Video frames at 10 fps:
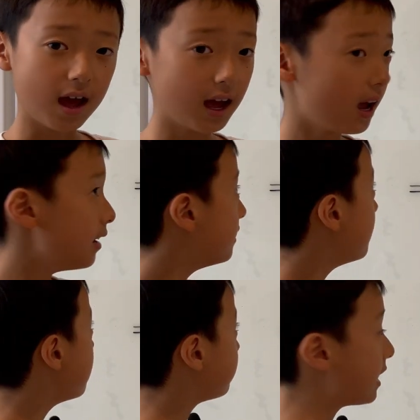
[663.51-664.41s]
And
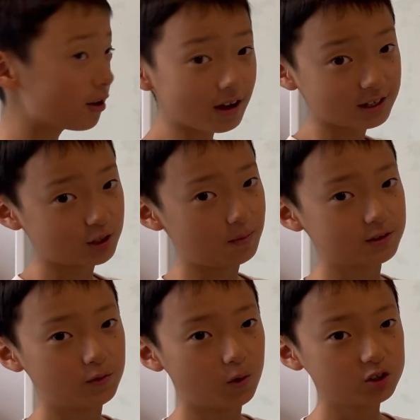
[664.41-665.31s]
thank you guys so
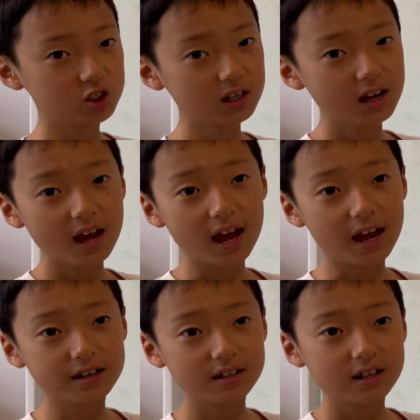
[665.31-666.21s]
much for watching.
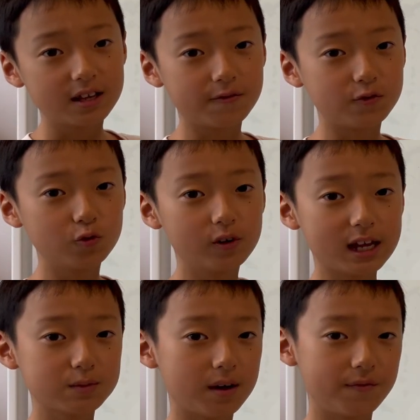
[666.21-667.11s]
And if you
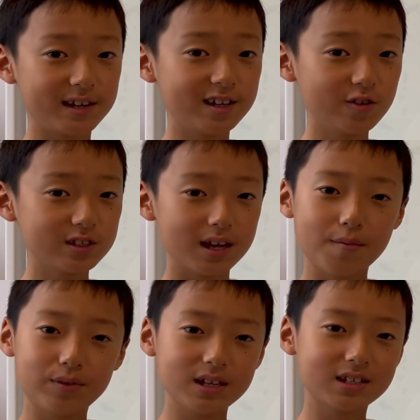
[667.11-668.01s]
liked my videos,
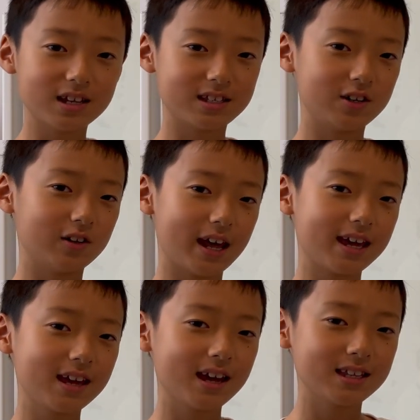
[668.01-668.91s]
please consider
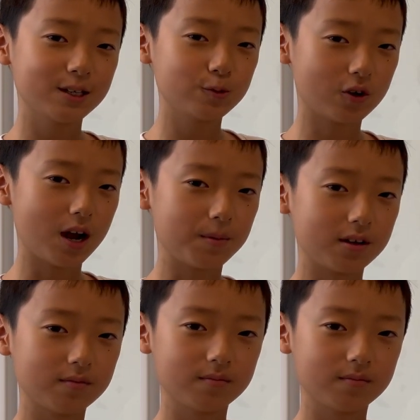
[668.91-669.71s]
liking and subscribing.